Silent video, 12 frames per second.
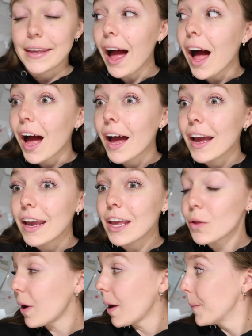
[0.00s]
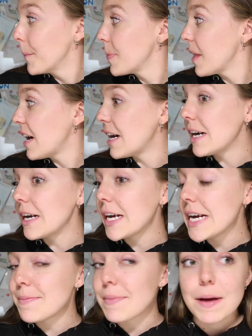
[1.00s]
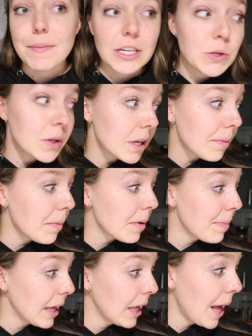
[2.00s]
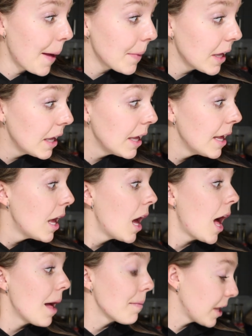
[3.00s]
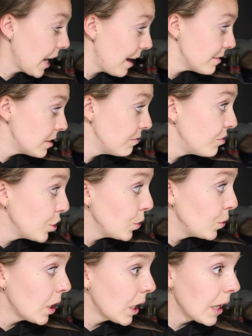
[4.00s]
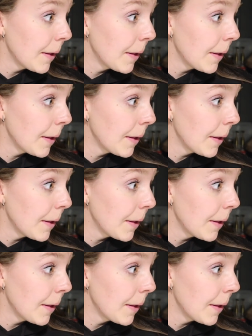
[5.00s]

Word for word: yeah, either way. Um, I might do a little bit more picking up. I'm gonna have some food.